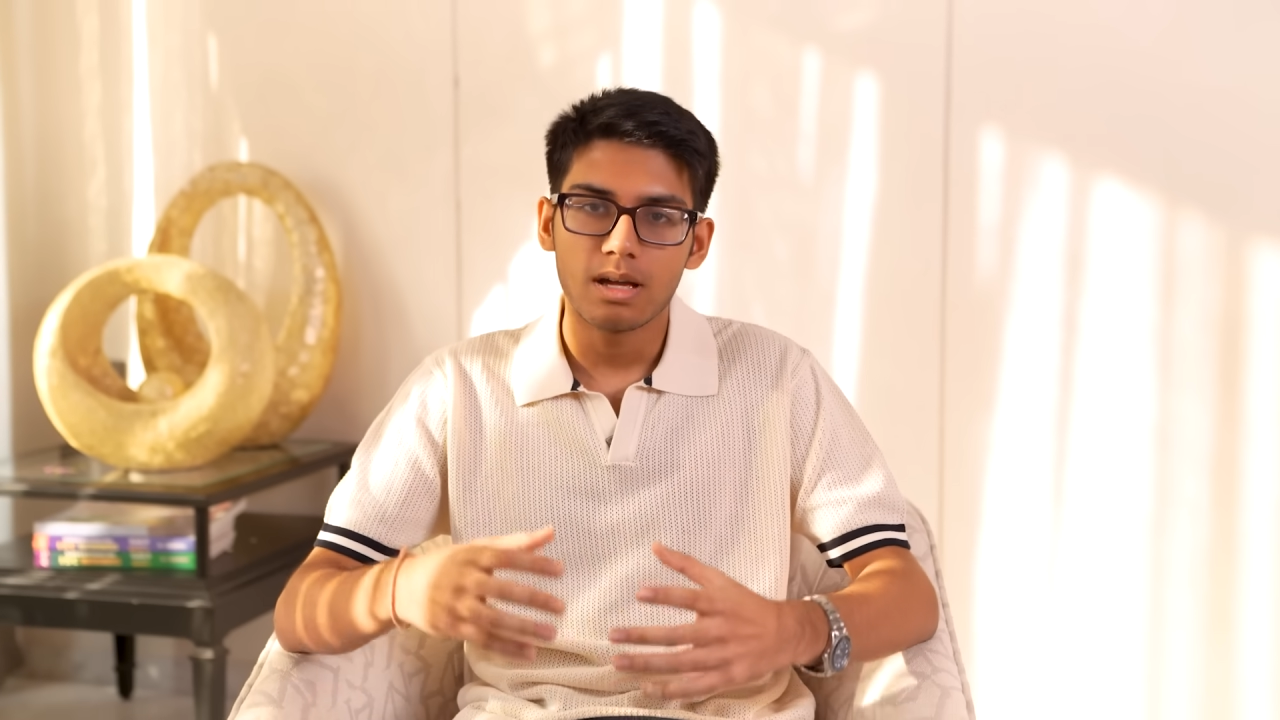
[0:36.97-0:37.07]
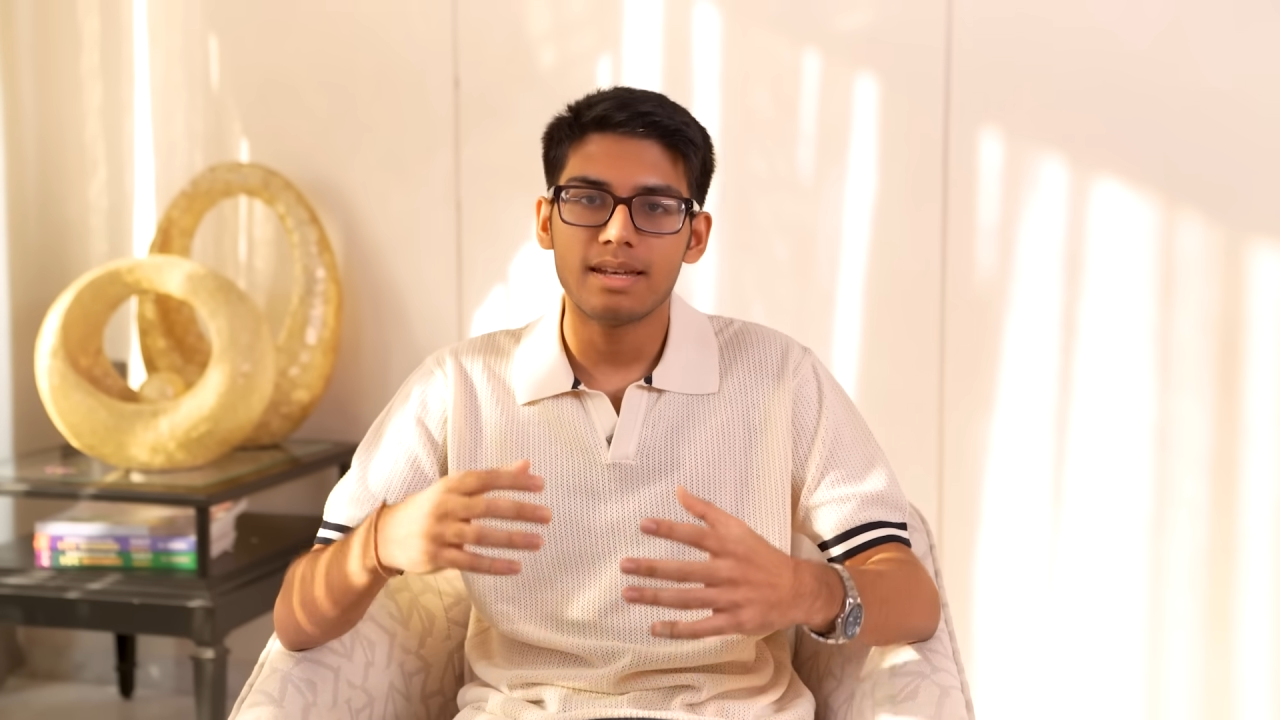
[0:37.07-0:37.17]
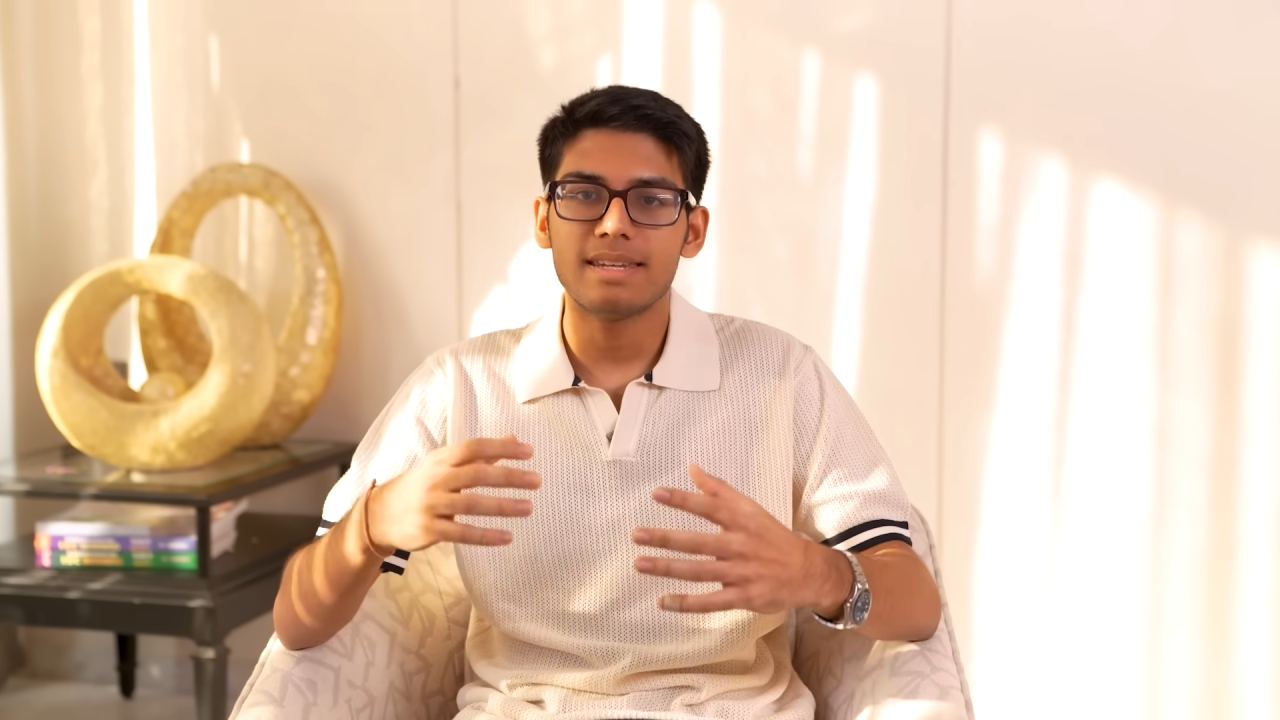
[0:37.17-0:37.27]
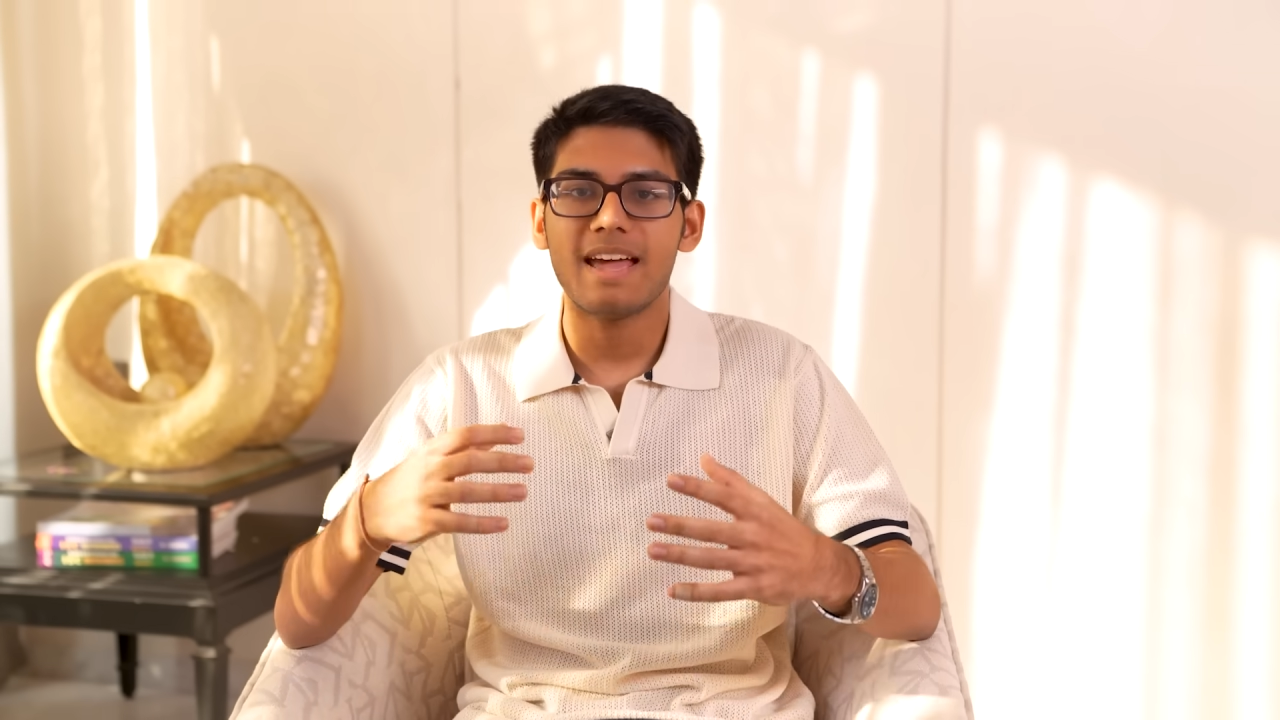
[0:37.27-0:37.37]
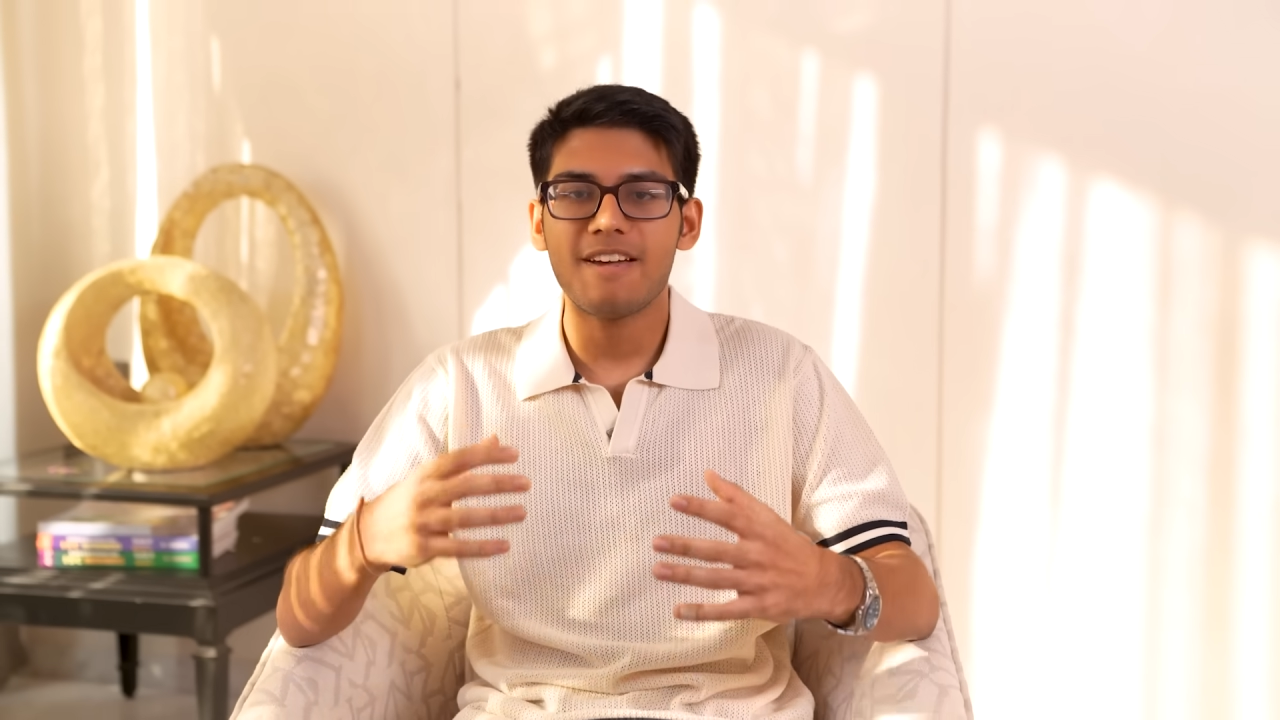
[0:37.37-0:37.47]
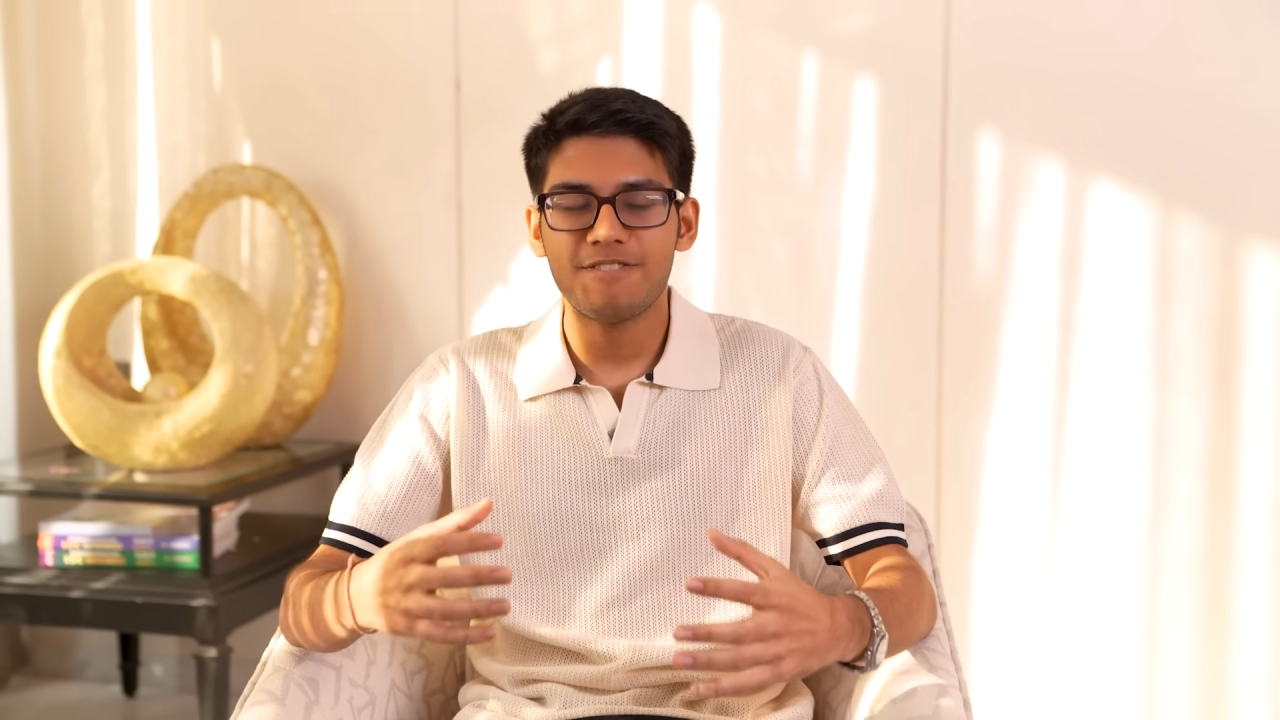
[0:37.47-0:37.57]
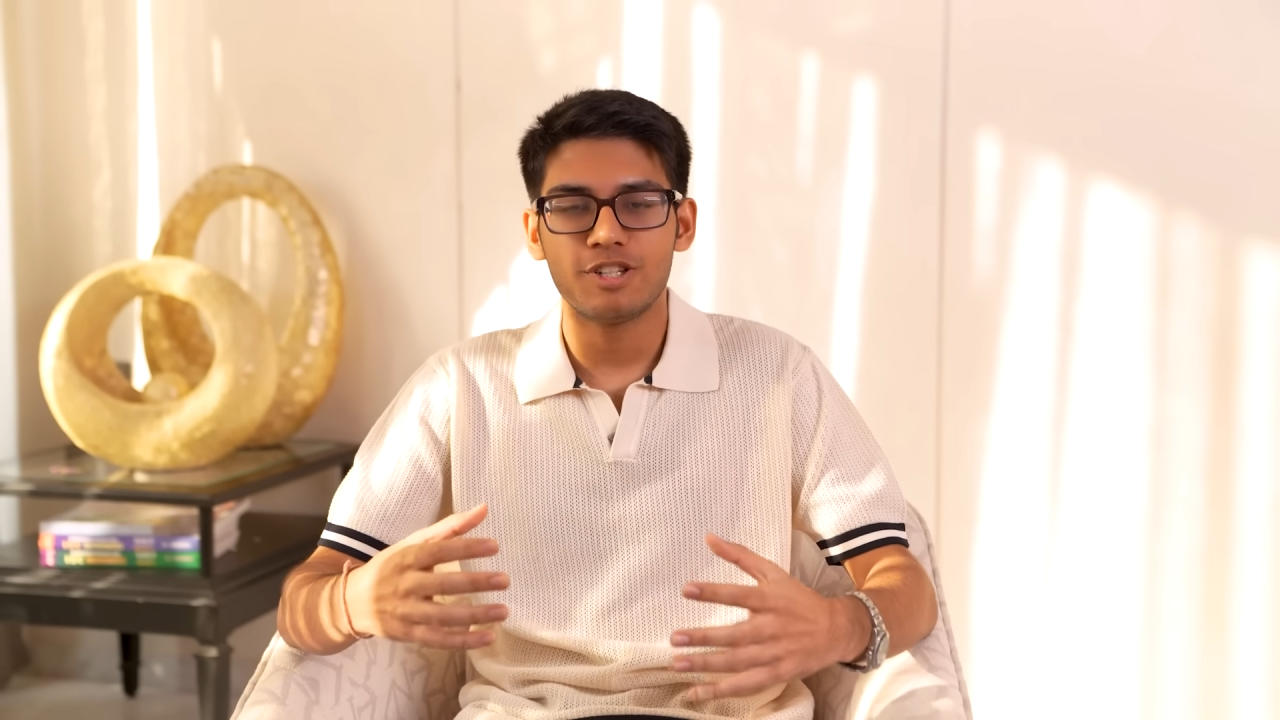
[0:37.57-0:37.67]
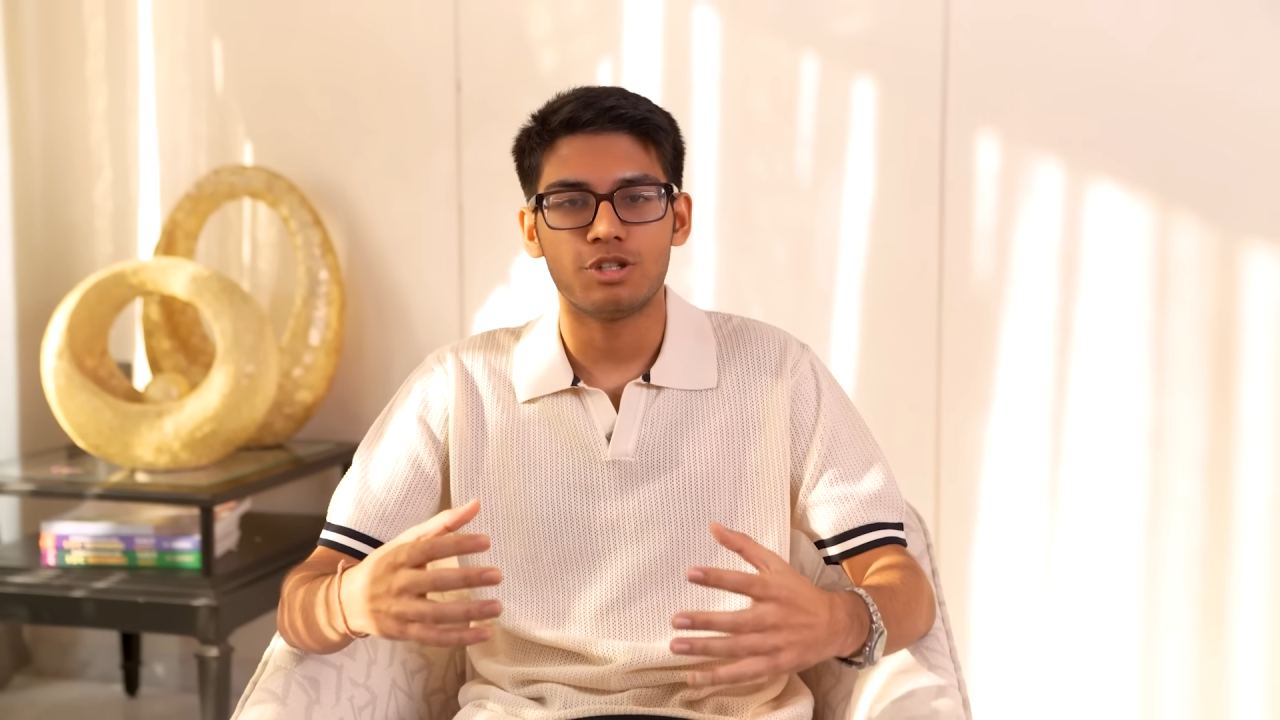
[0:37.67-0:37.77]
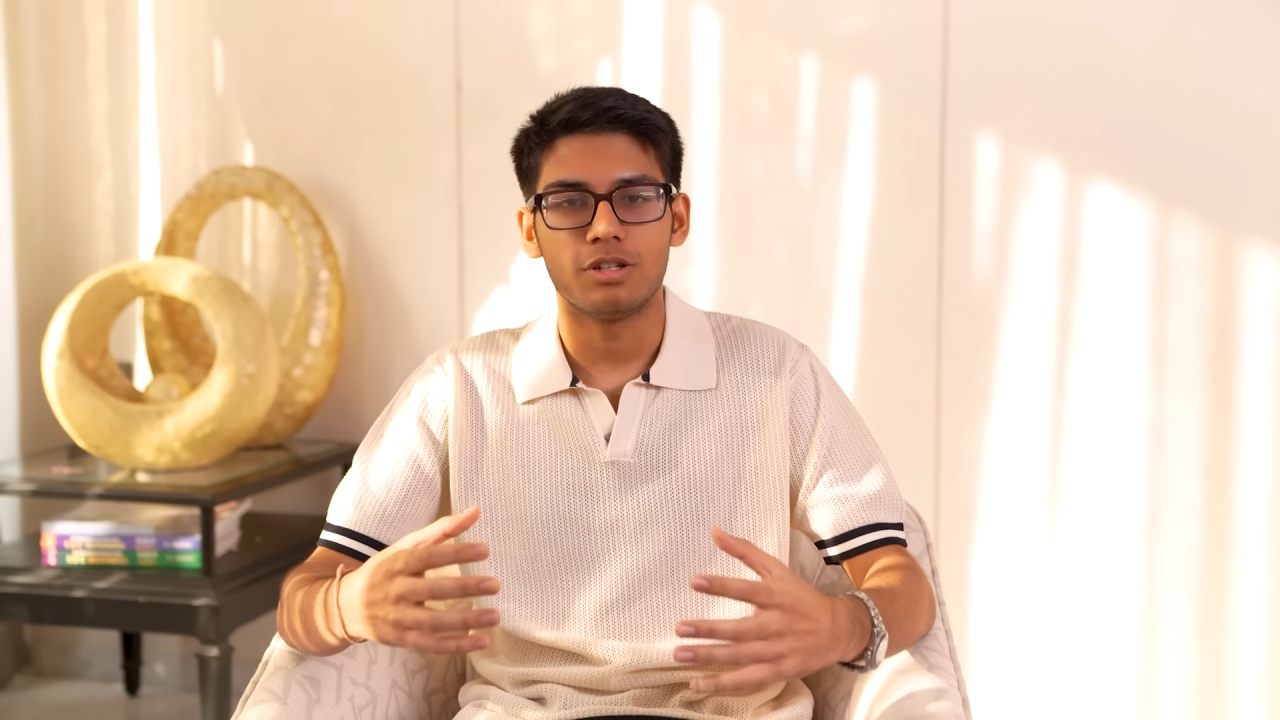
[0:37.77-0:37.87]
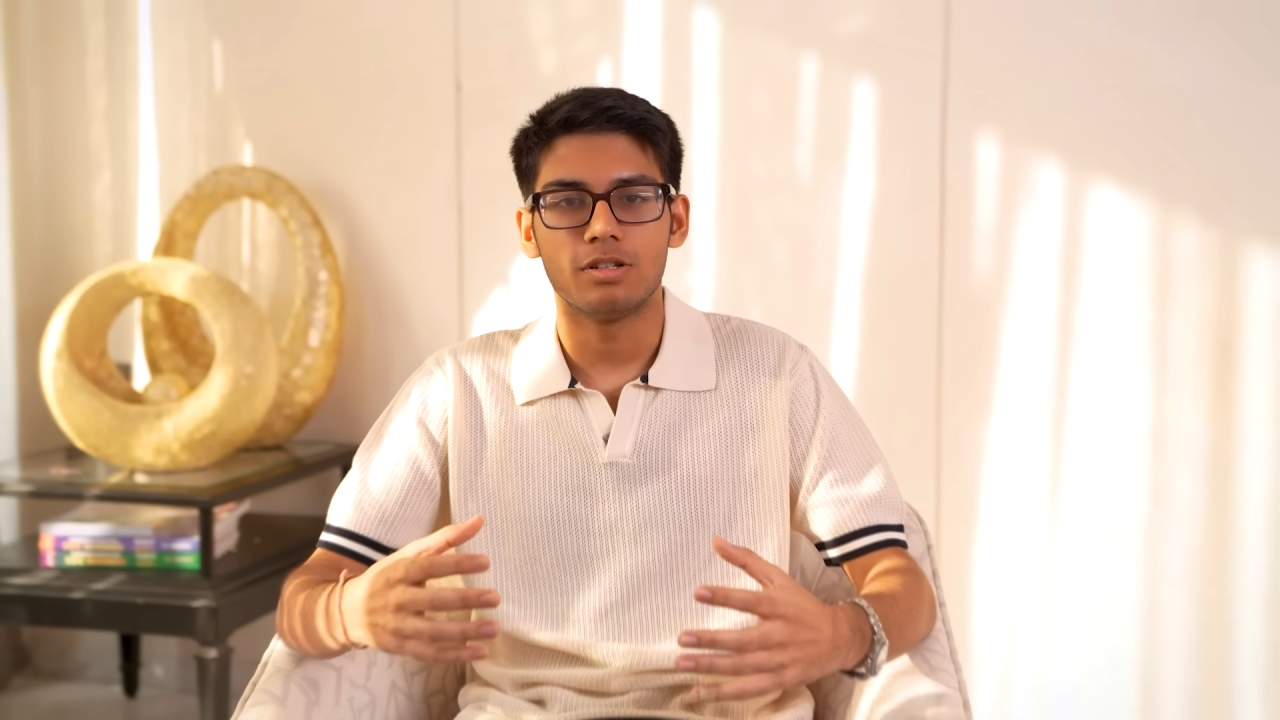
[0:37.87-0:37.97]
and
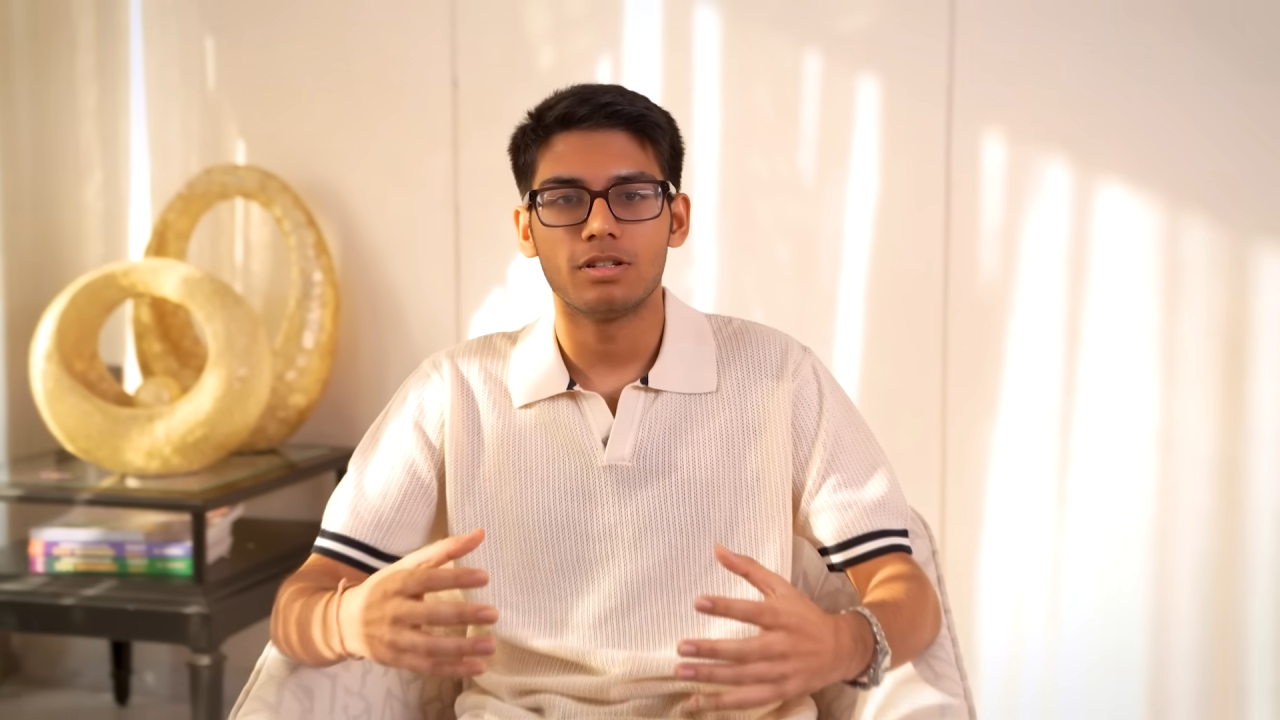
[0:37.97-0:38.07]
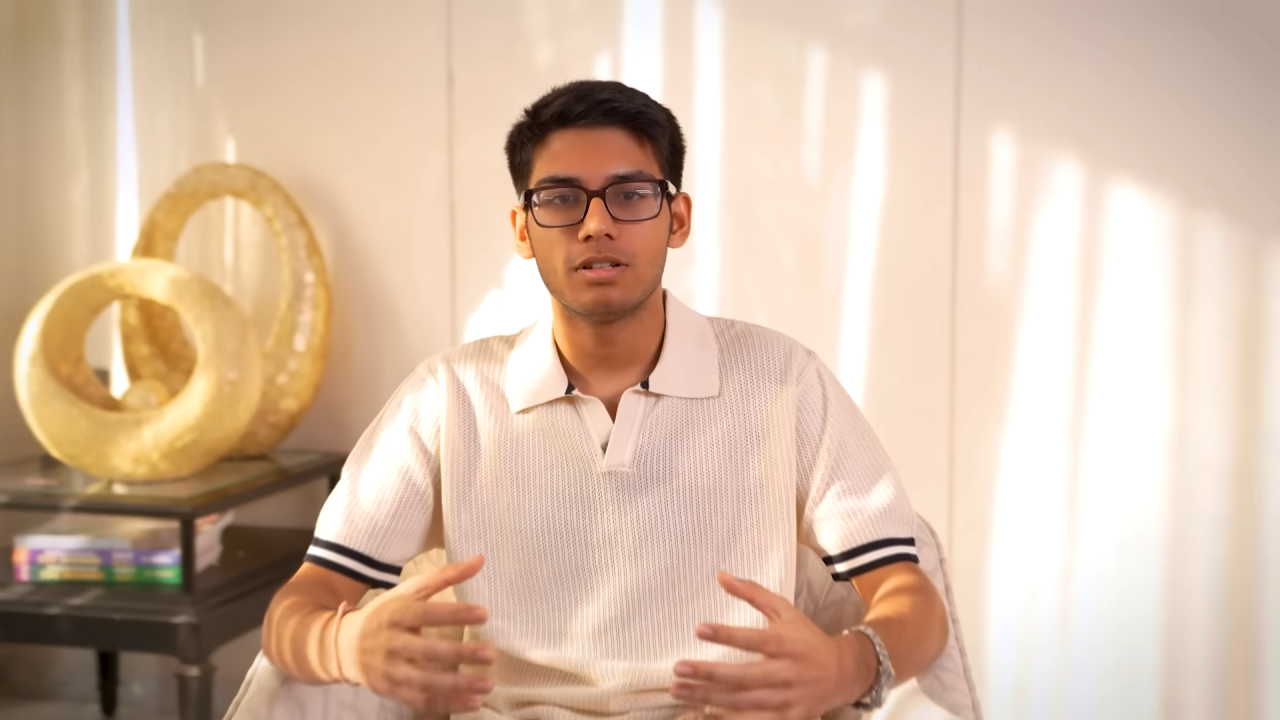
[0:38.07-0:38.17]
efficient.